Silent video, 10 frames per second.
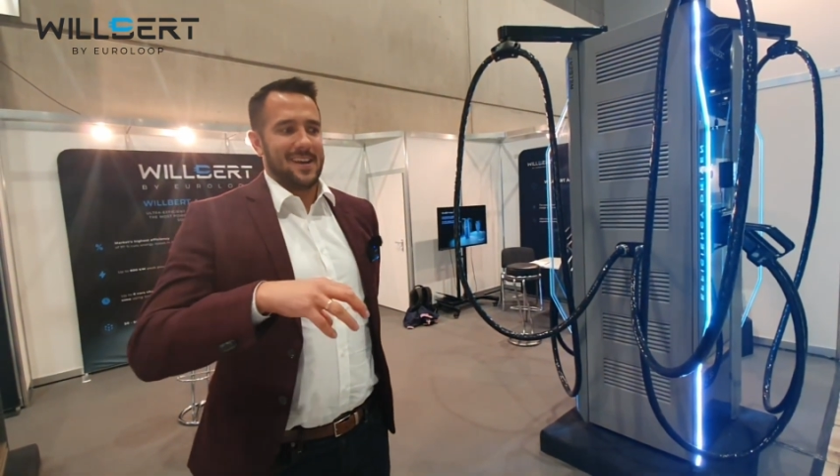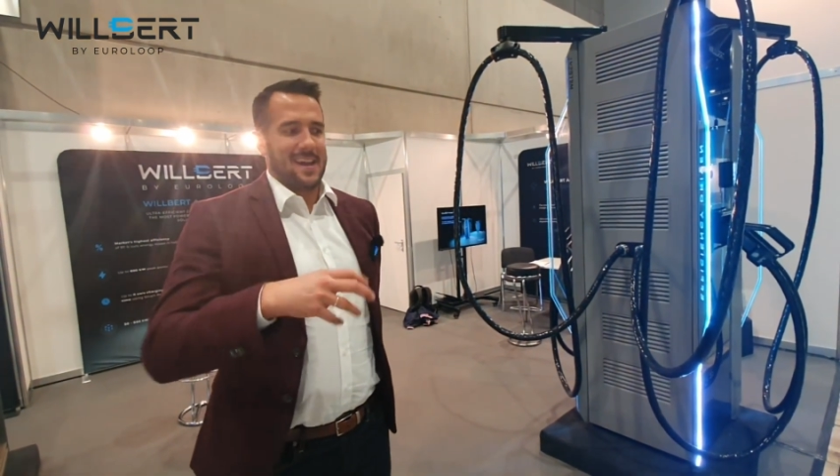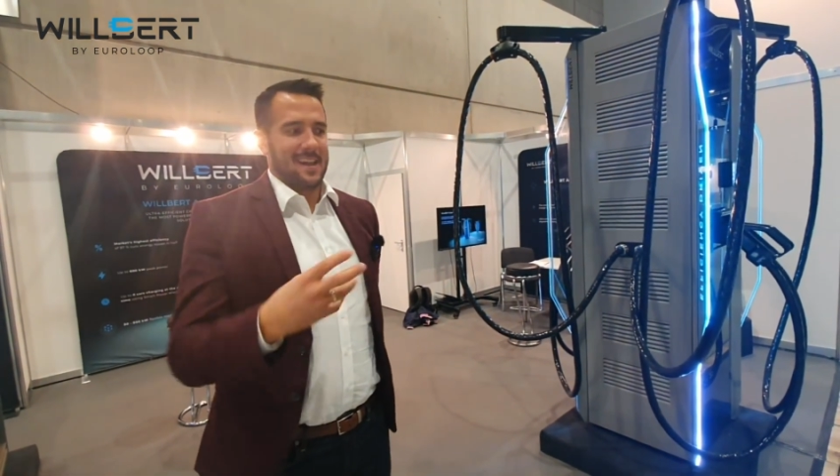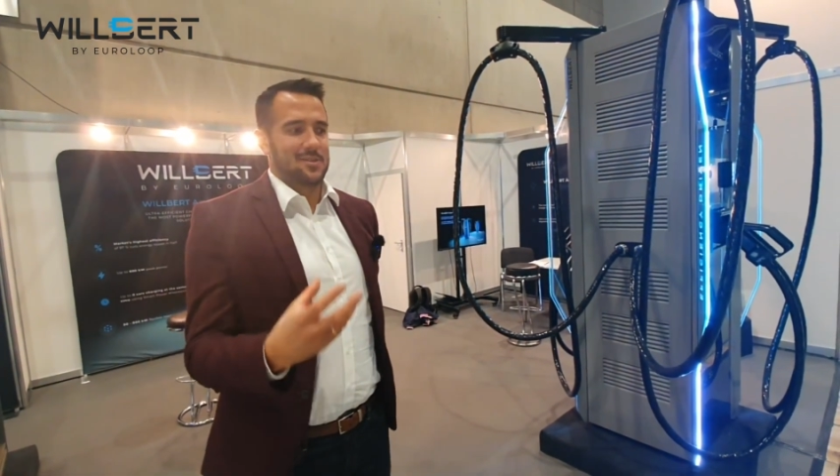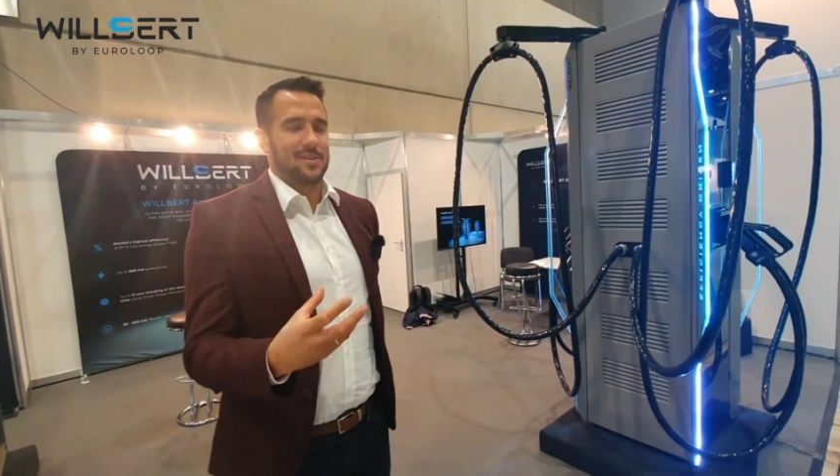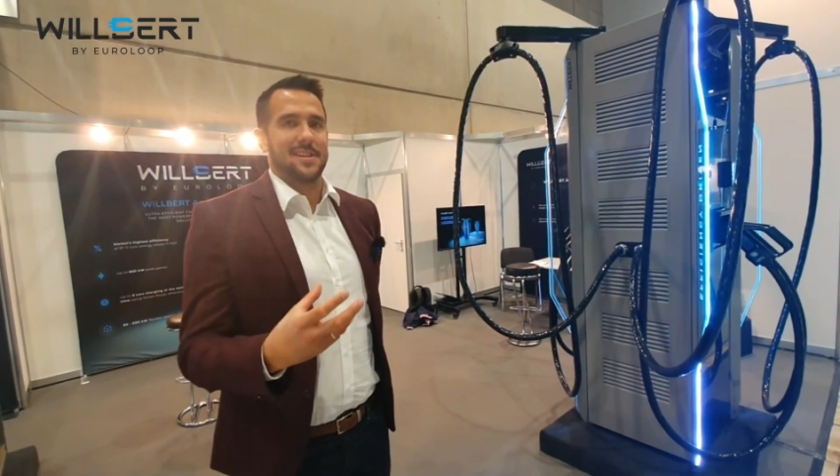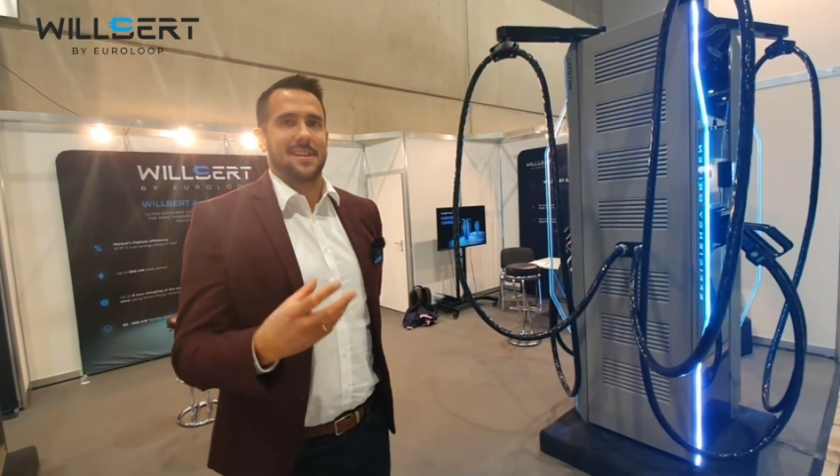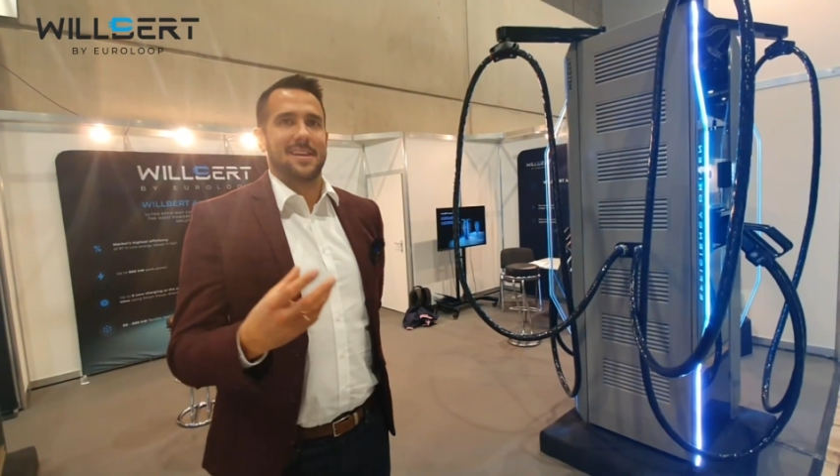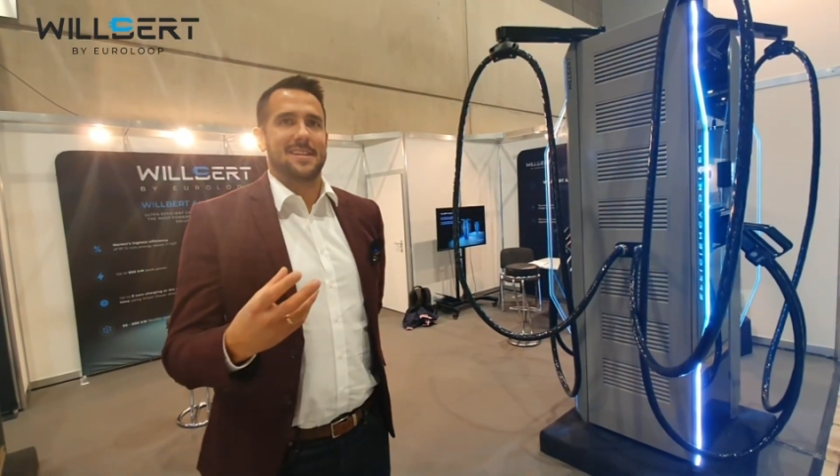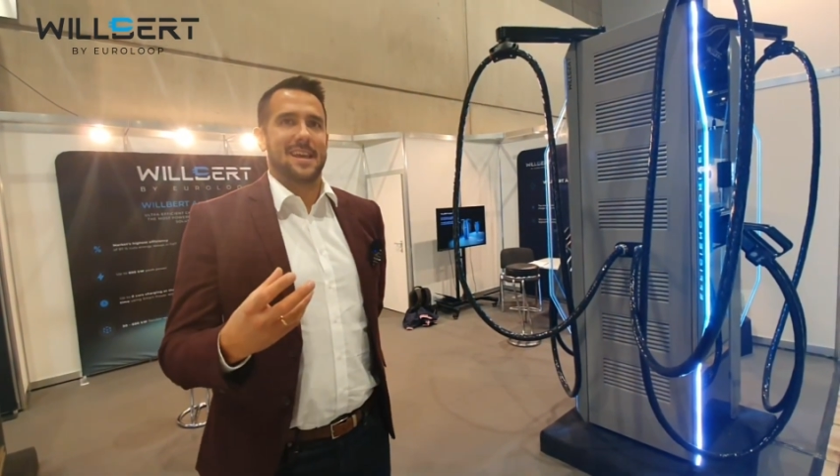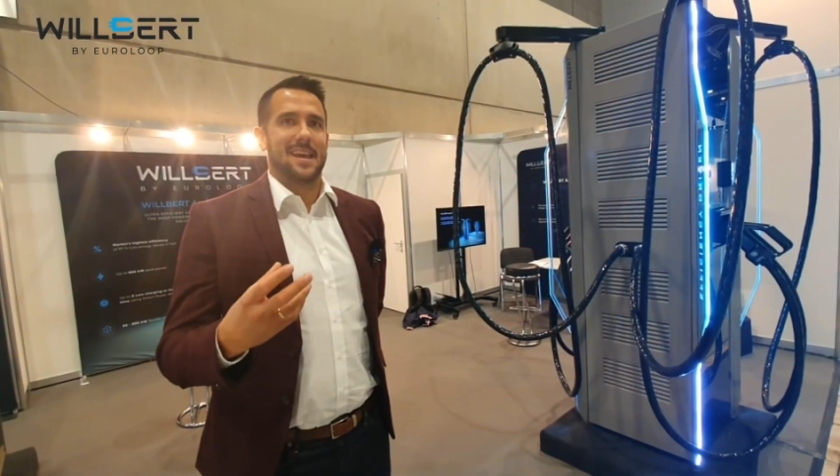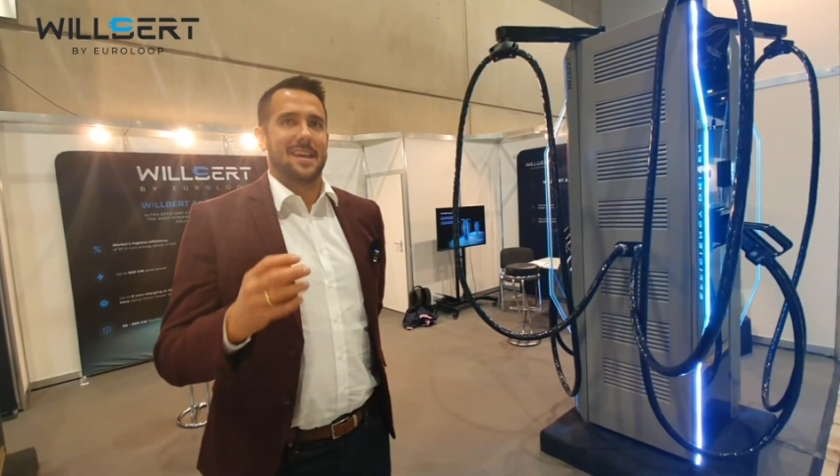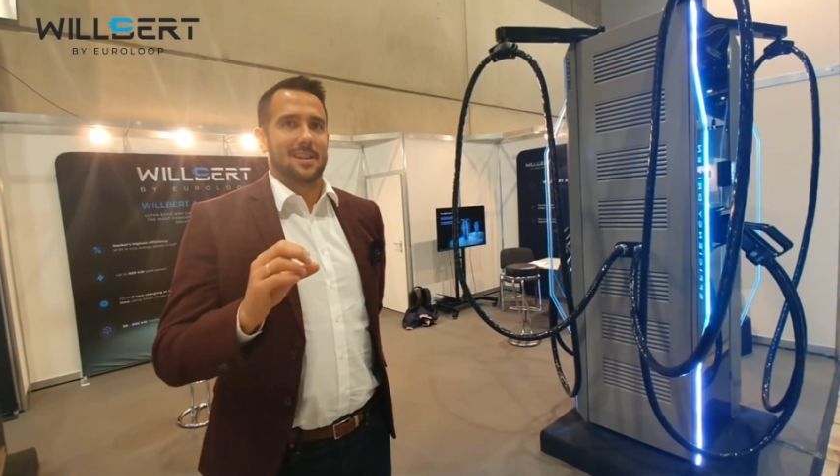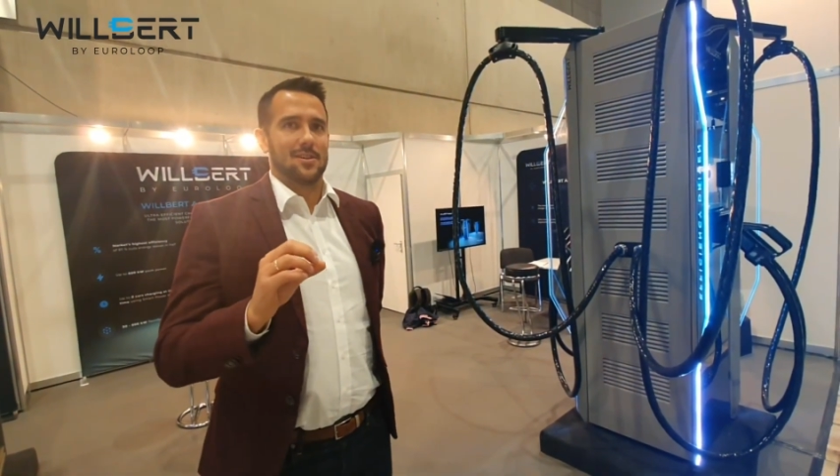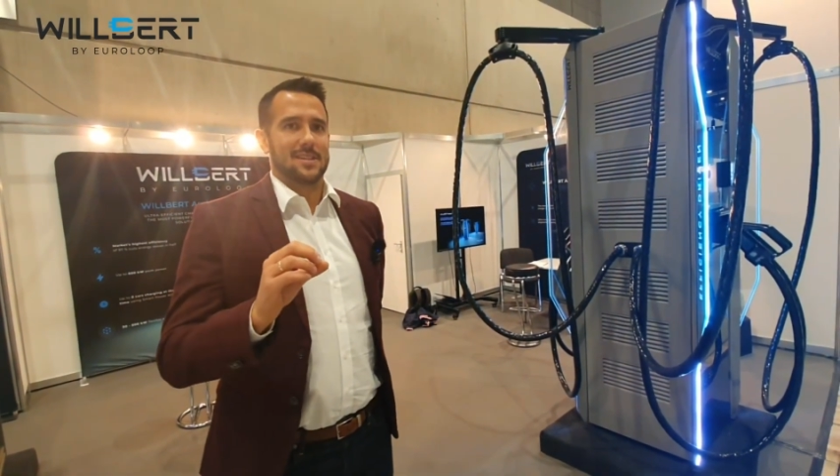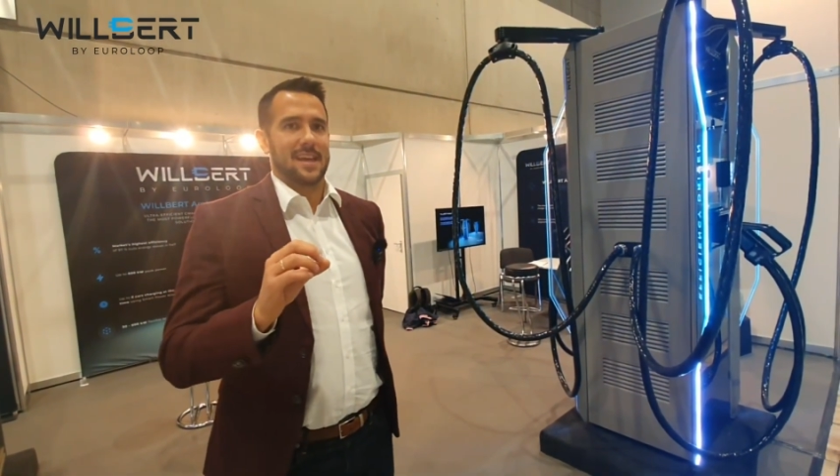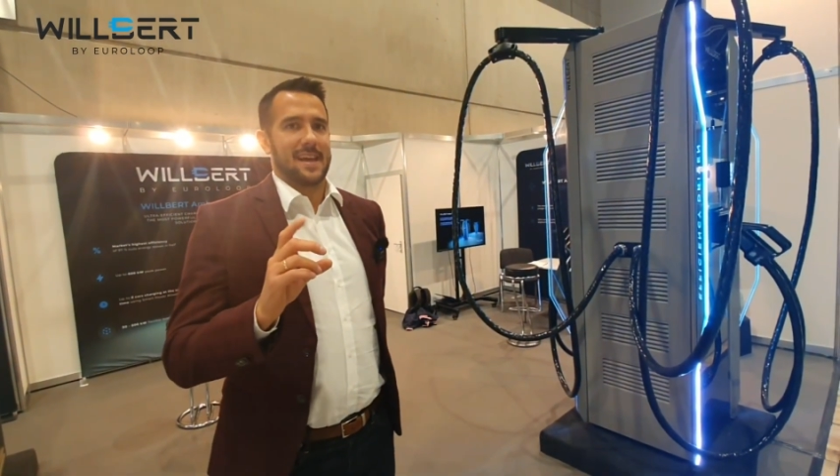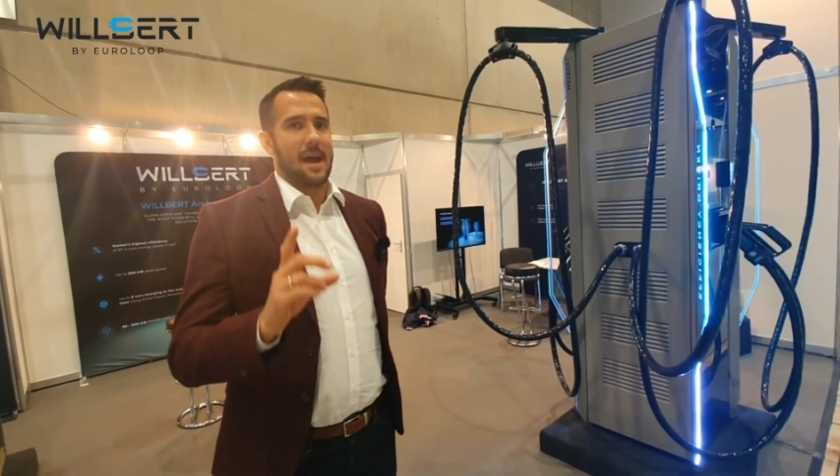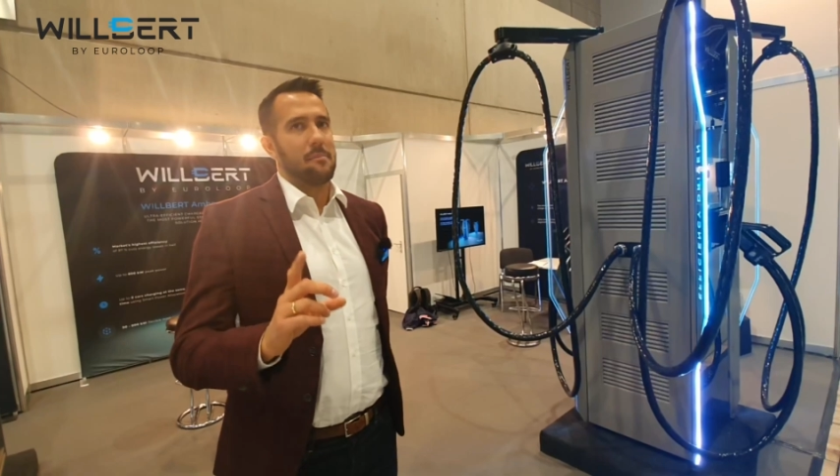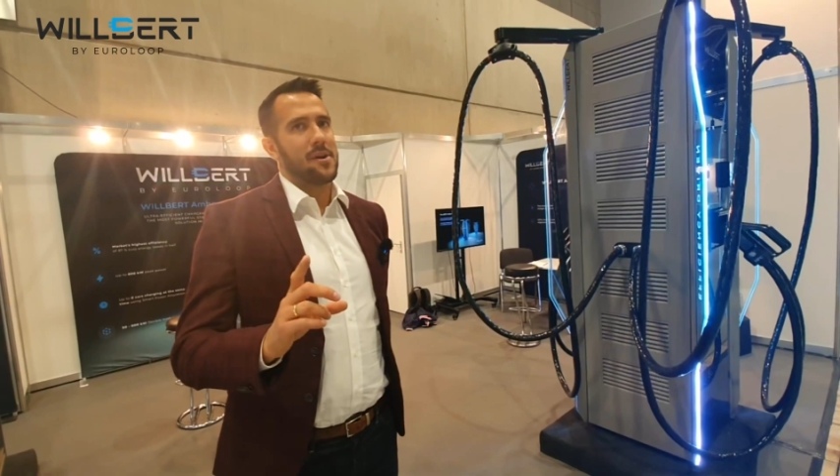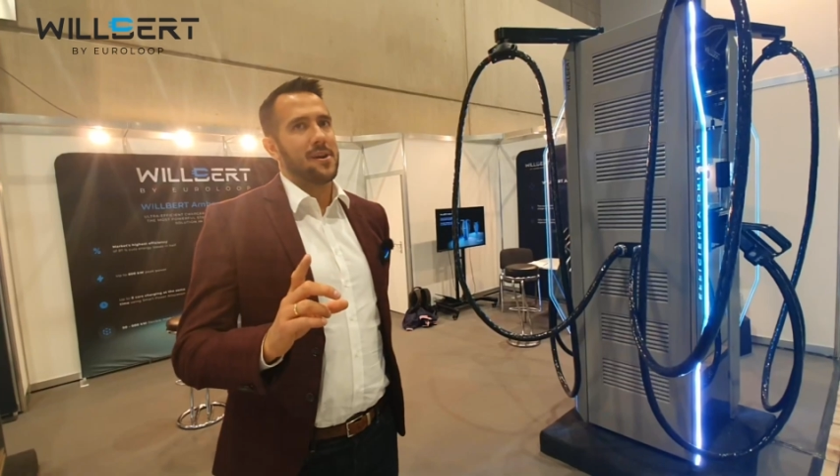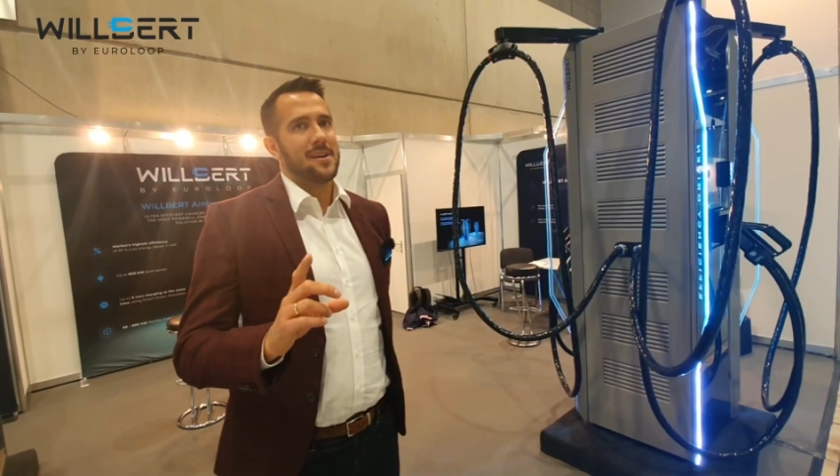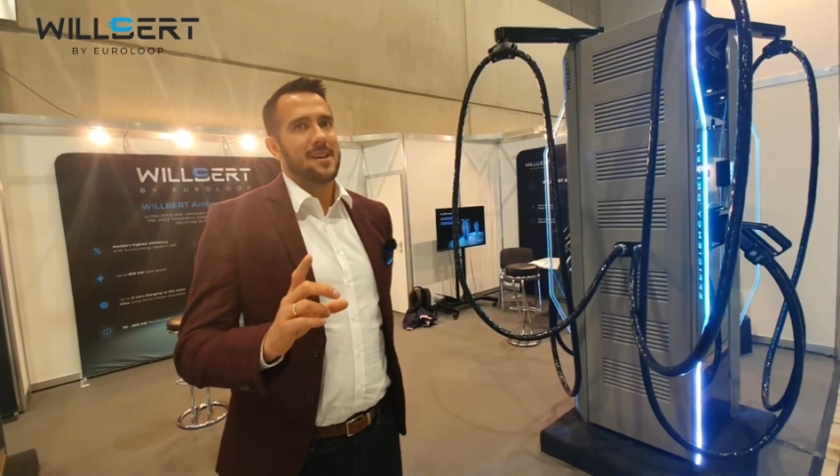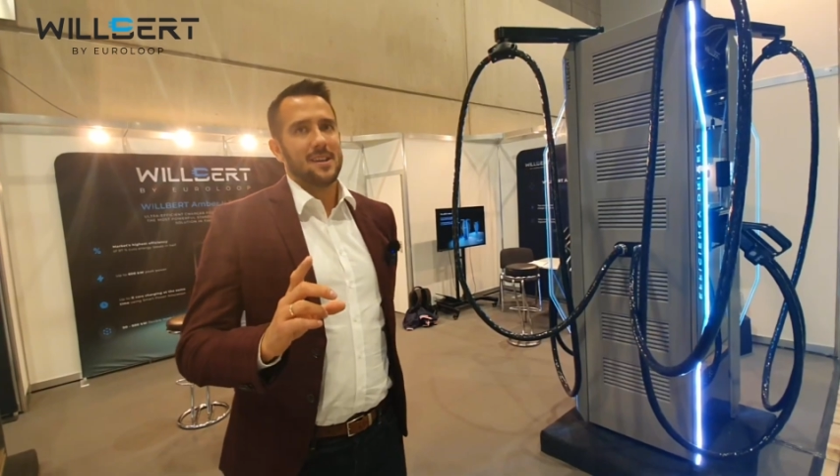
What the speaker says: electricity, he say it looks like amber.